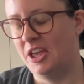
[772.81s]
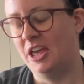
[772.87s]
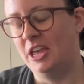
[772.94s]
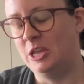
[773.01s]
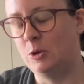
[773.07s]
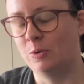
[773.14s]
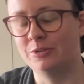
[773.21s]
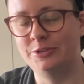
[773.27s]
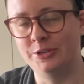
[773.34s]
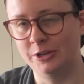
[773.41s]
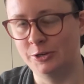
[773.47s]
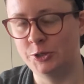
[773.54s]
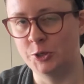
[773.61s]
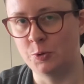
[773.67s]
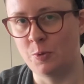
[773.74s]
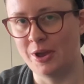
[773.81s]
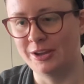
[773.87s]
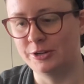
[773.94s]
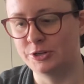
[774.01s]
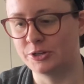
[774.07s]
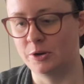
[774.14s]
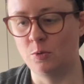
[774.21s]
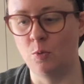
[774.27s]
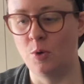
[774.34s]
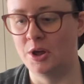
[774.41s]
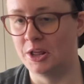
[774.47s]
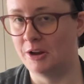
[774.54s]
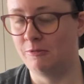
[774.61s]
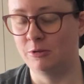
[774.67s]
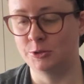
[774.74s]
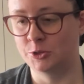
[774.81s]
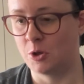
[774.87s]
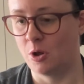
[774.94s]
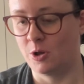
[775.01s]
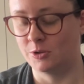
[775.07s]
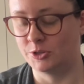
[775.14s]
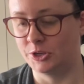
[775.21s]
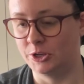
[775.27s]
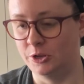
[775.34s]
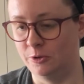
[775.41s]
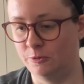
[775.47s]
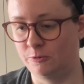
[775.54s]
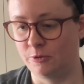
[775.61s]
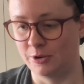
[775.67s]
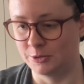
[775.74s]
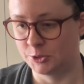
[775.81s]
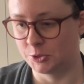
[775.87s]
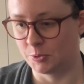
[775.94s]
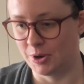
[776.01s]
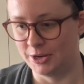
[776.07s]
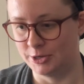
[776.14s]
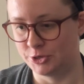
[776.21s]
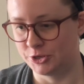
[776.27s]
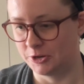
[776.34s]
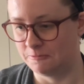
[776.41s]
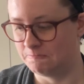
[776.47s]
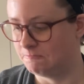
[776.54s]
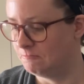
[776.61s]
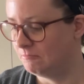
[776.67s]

your situation, whatever's causing you frustration.